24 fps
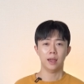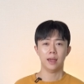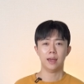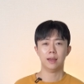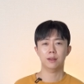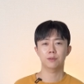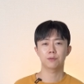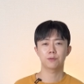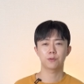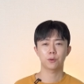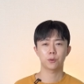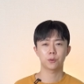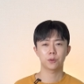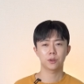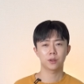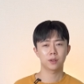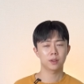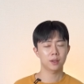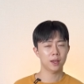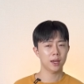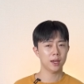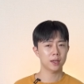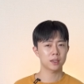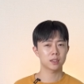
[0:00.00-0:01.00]
and for the
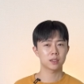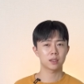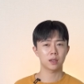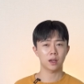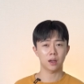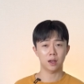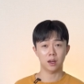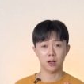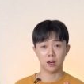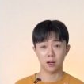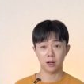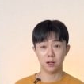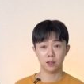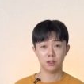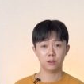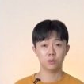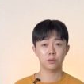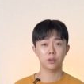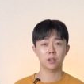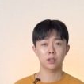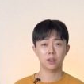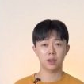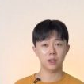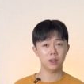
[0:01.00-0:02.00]
next
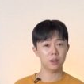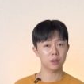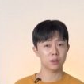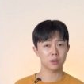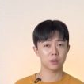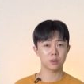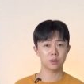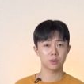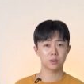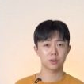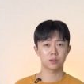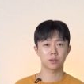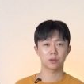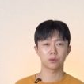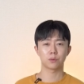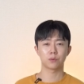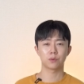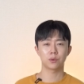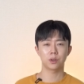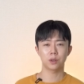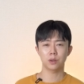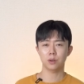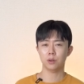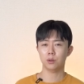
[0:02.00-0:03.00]
100 years, the
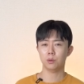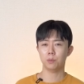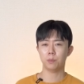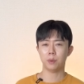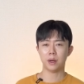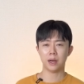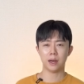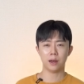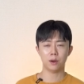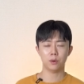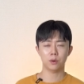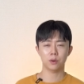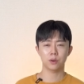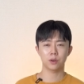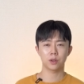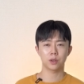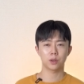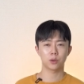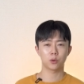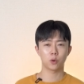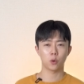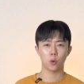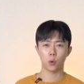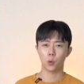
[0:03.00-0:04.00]
real power
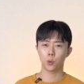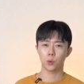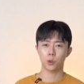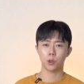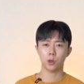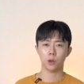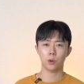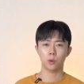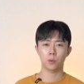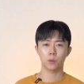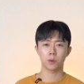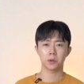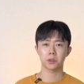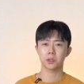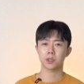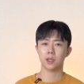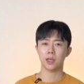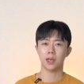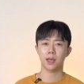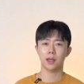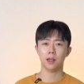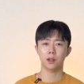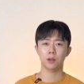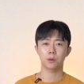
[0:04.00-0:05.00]
in Goryeo was
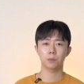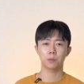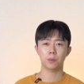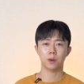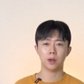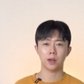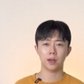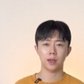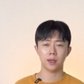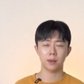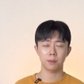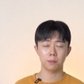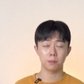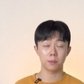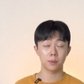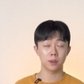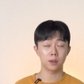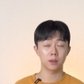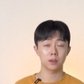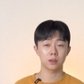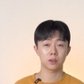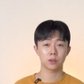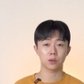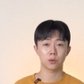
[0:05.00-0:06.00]
held by
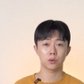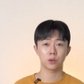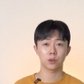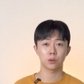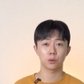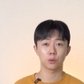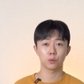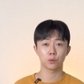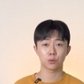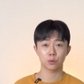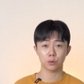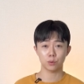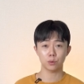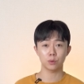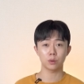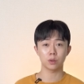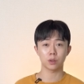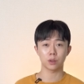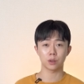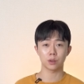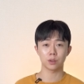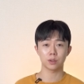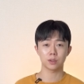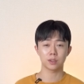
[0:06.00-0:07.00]
military
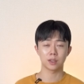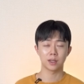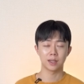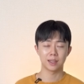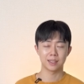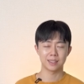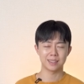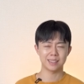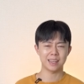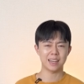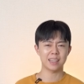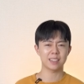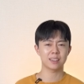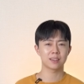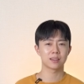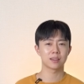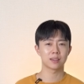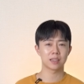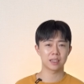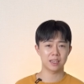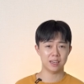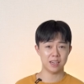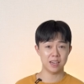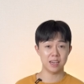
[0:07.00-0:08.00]
rulers,
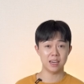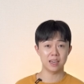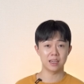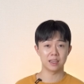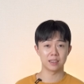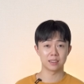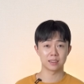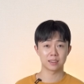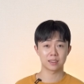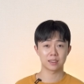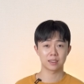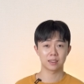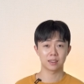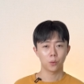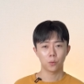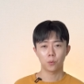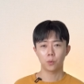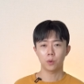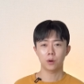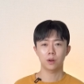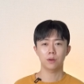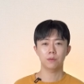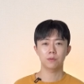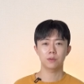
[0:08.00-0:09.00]
not kings.
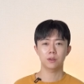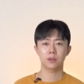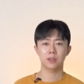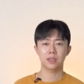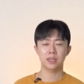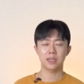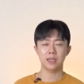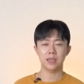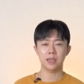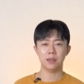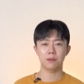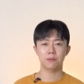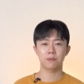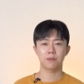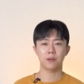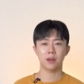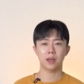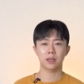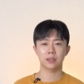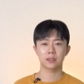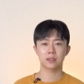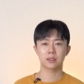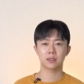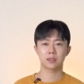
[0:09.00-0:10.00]
One of the key
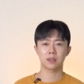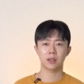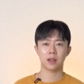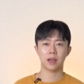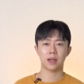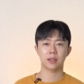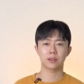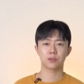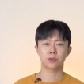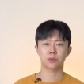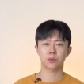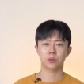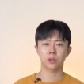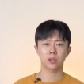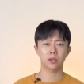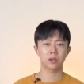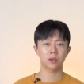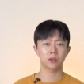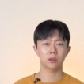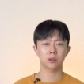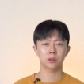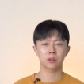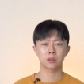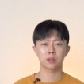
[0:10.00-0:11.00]
events that
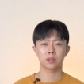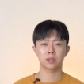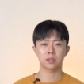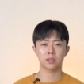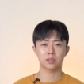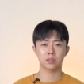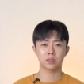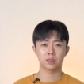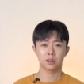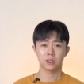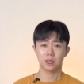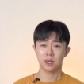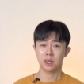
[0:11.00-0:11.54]
triggered this